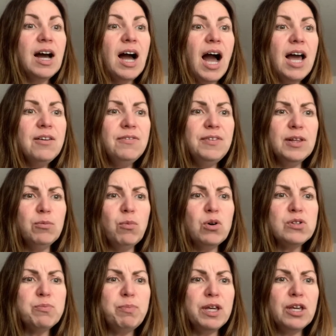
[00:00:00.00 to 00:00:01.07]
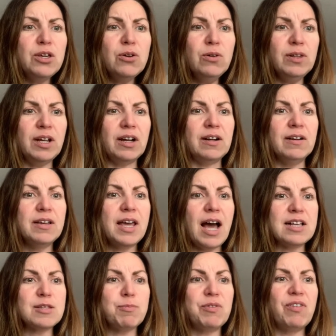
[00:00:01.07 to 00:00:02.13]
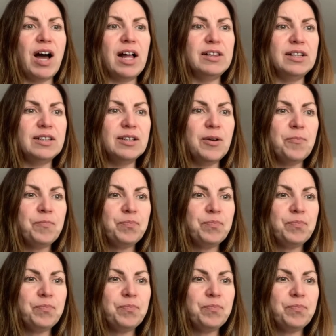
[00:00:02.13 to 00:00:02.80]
I feel most peculiar, gasped Violet.